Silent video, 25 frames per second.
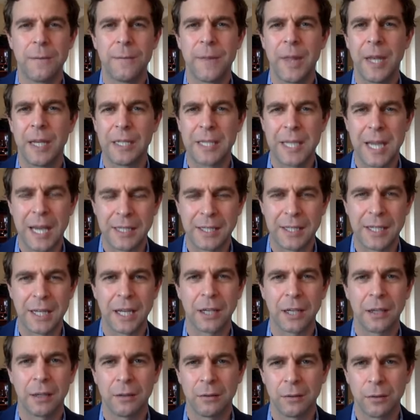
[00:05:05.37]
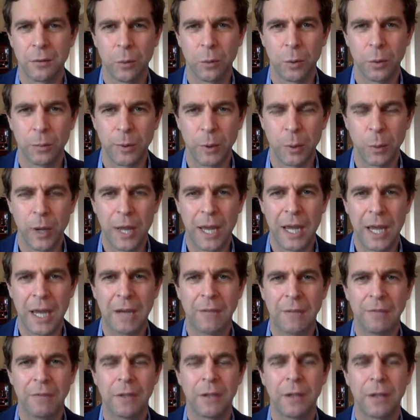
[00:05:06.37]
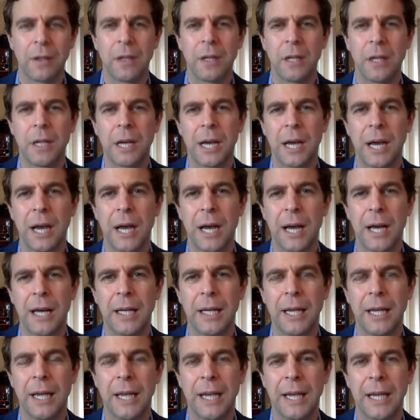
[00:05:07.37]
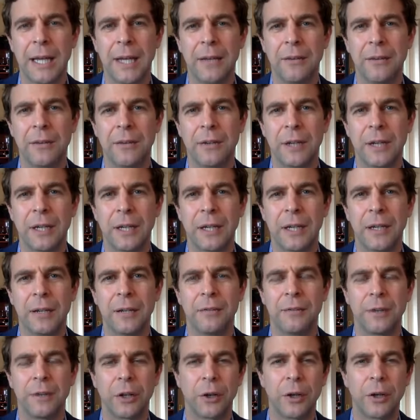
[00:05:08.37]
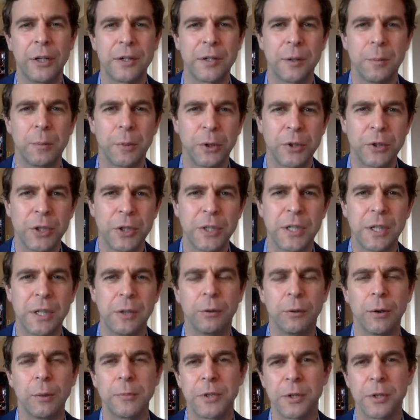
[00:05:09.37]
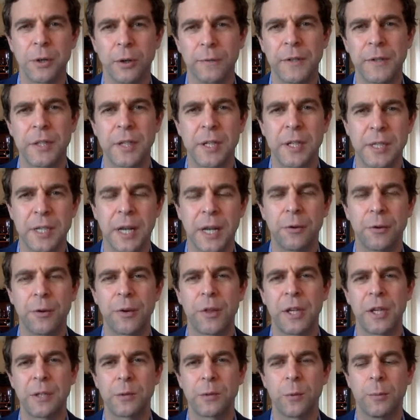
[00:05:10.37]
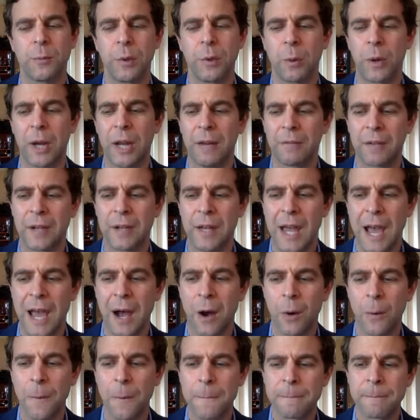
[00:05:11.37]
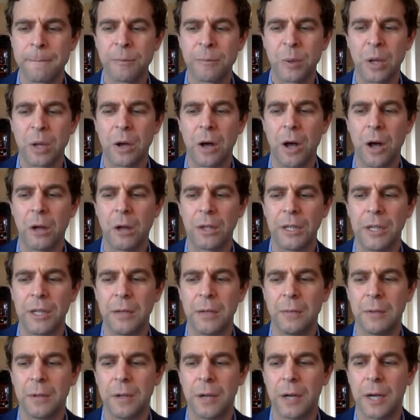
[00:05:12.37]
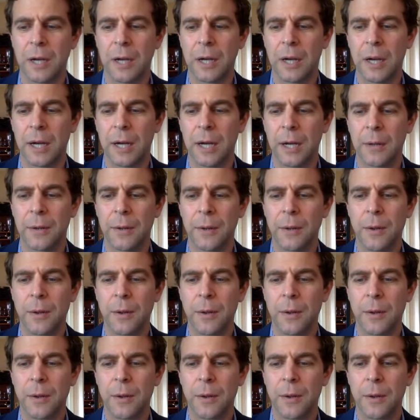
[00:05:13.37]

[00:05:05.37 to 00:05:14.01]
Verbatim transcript: that testing will be waived uh, and uh, various emergency room services and other things would be waived. Now, all in uh,